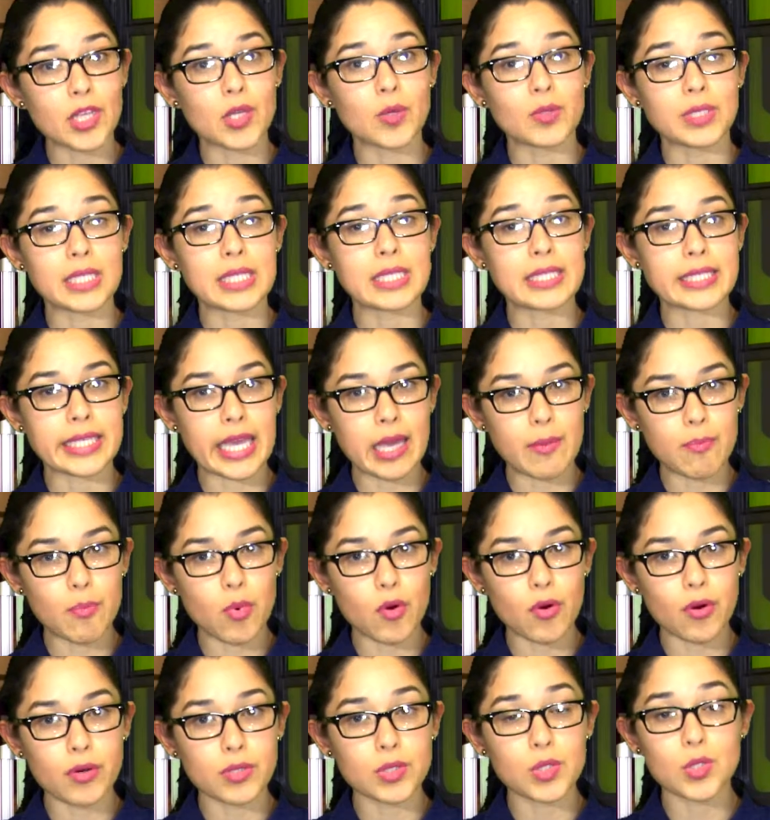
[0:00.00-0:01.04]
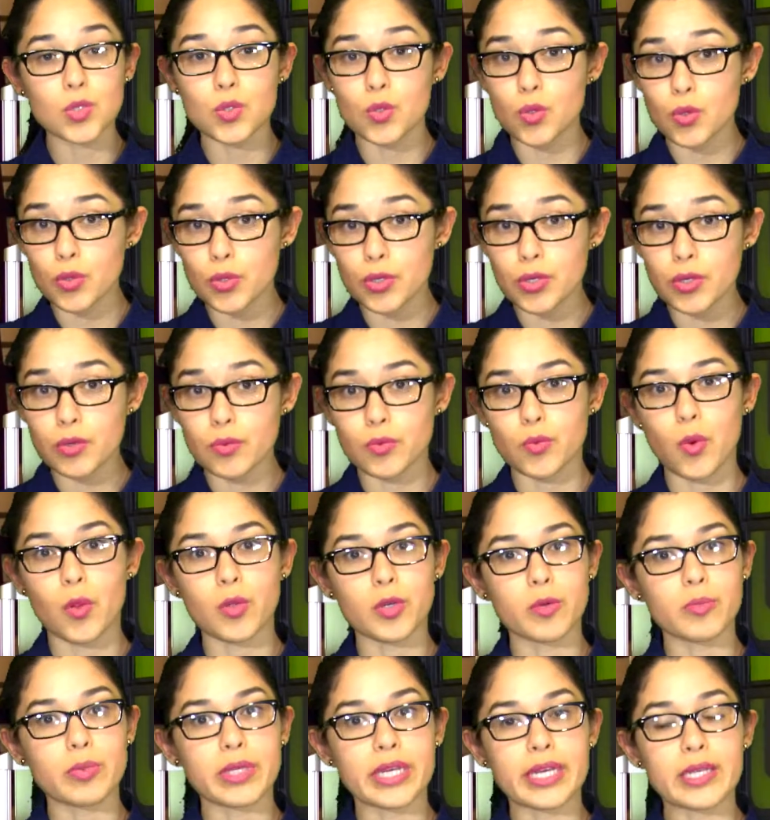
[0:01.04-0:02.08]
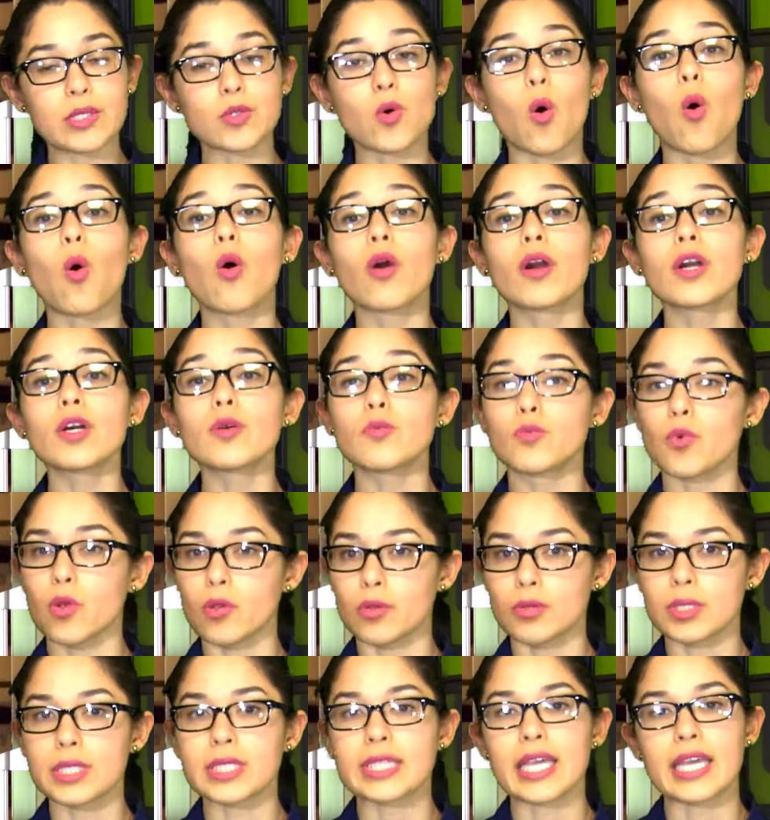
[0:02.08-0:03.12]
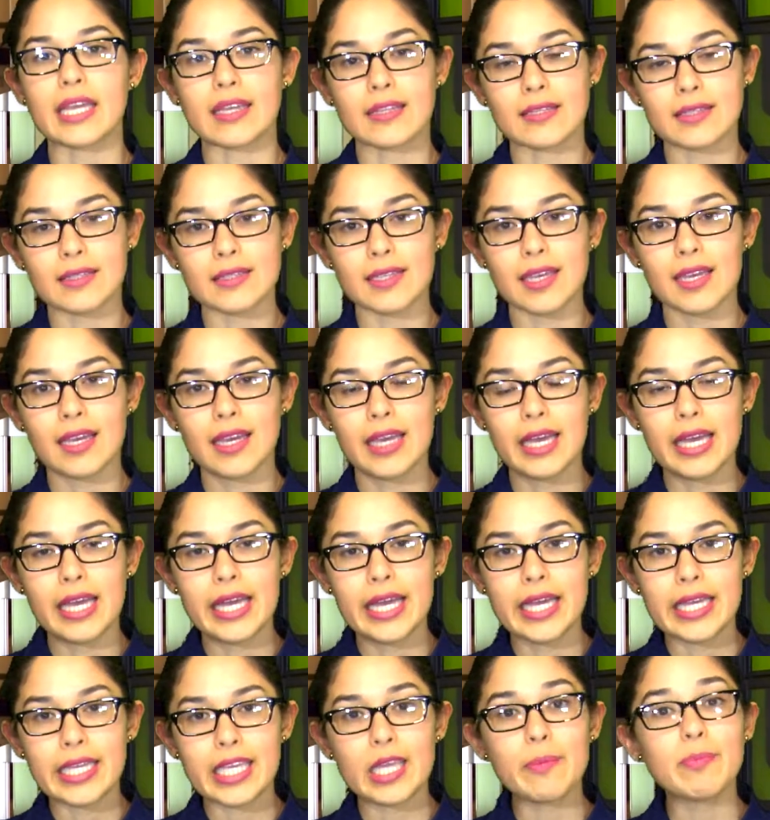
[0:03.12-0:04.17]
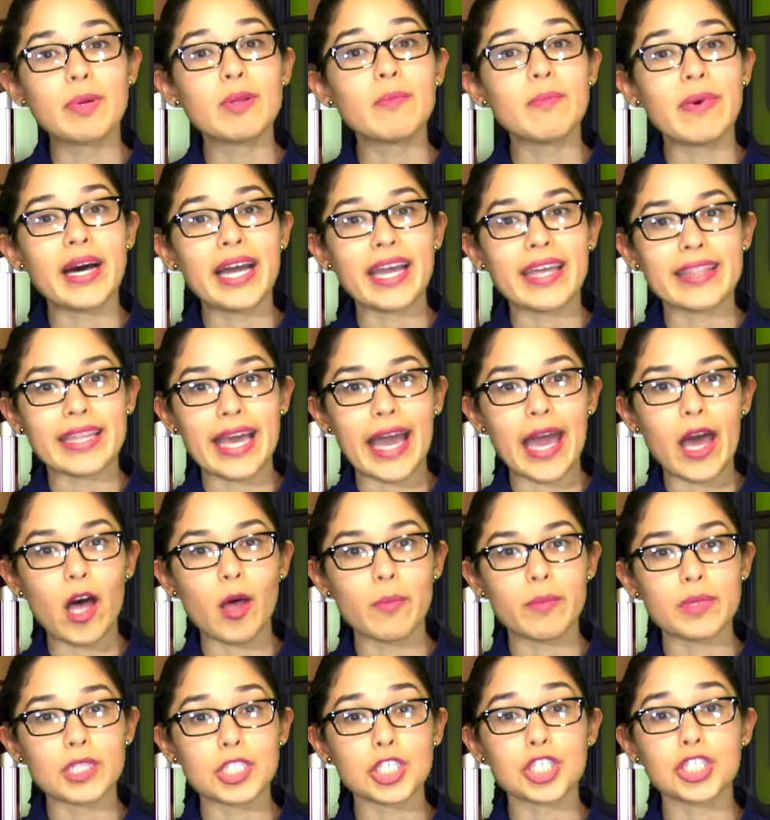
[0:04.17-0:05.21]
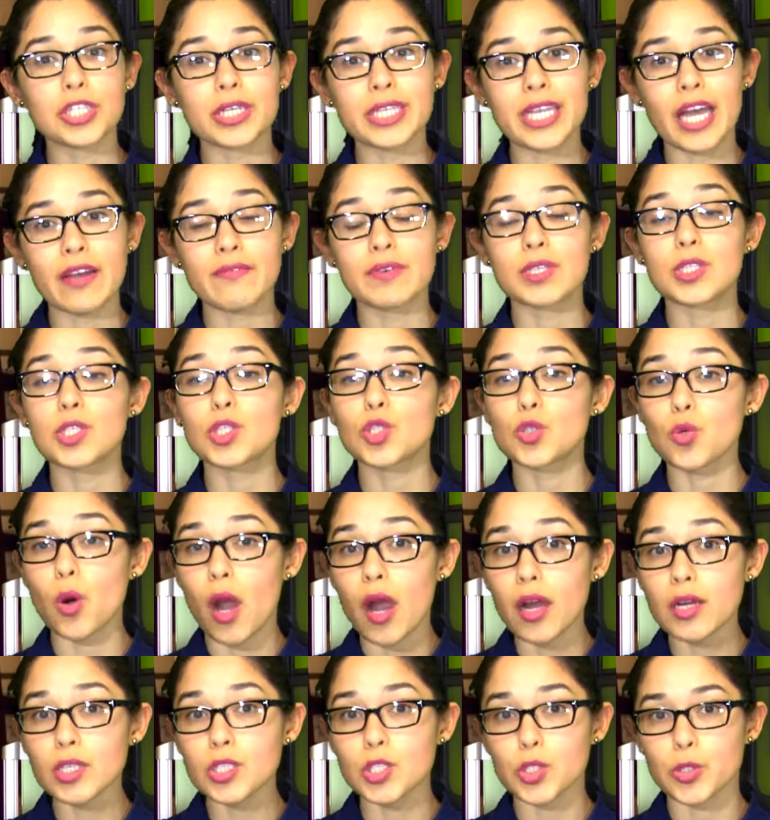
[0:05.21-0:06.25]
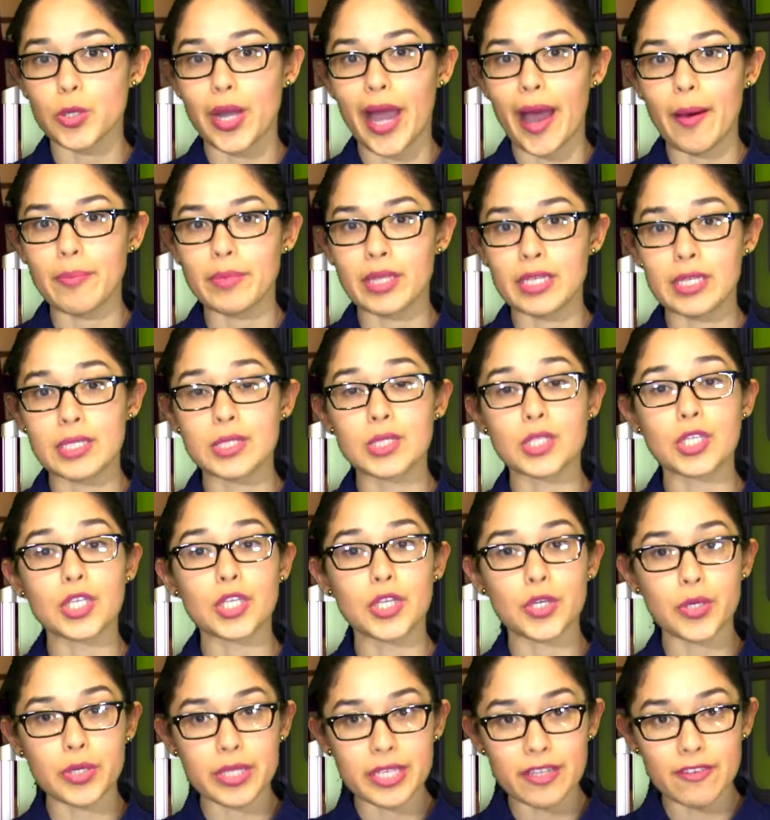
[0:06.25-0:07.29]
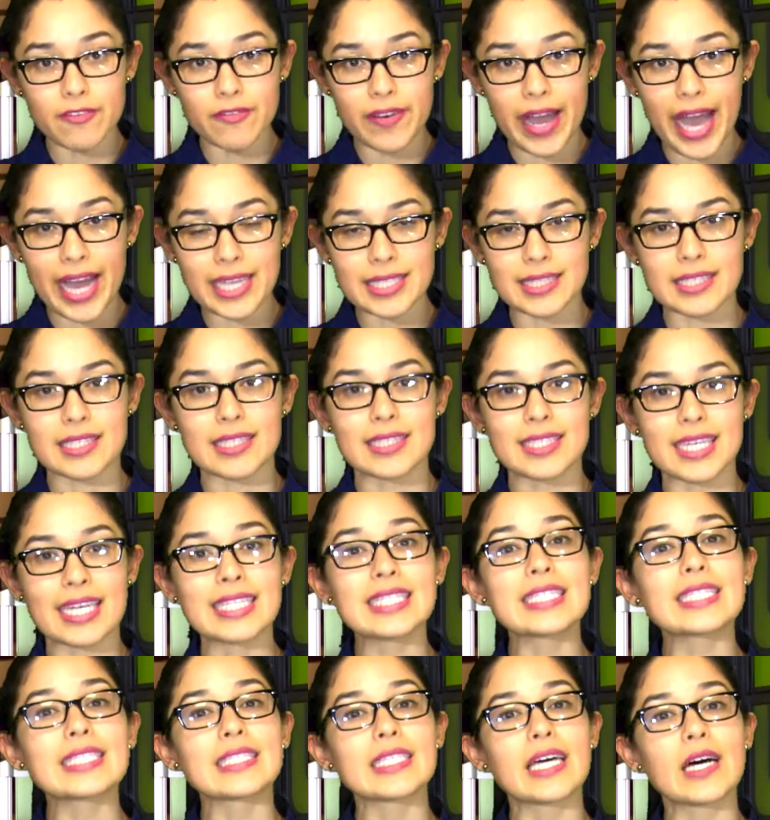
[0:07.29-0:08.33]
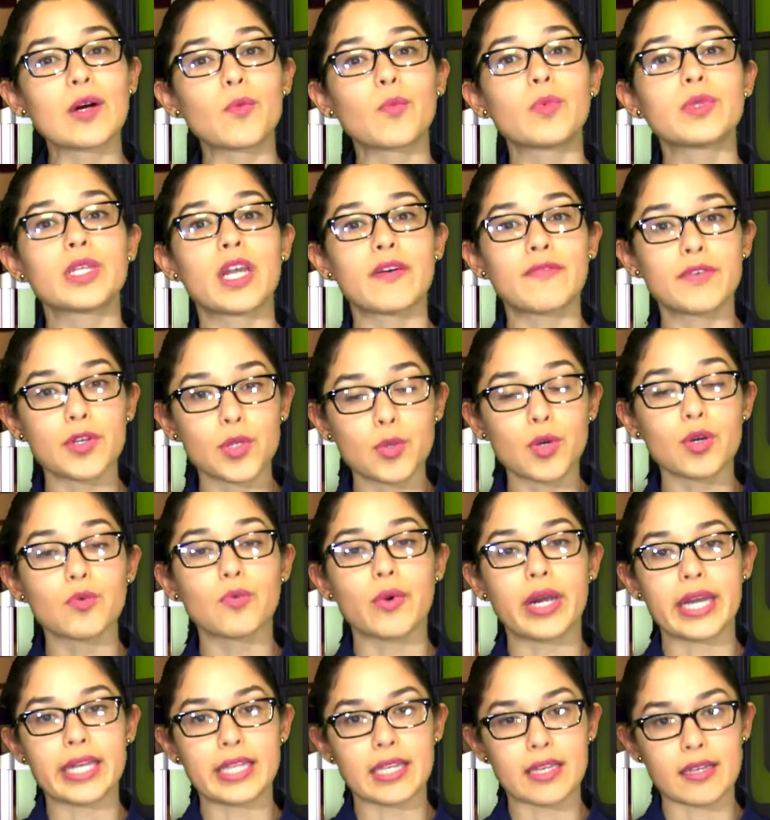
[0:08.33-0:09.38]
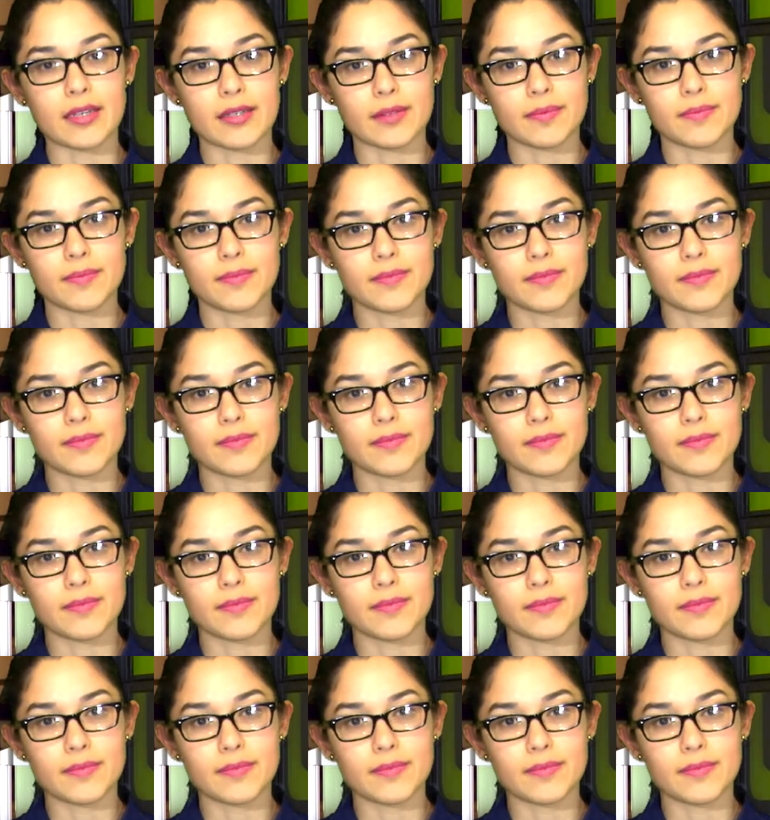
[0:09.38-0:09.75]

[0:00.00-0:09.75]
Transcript: they use a skateboard, scooter, rollerblades, or roller skates. Keep in mind that helmets should have a strong strap that is securely fastened and snug whenever you are riding.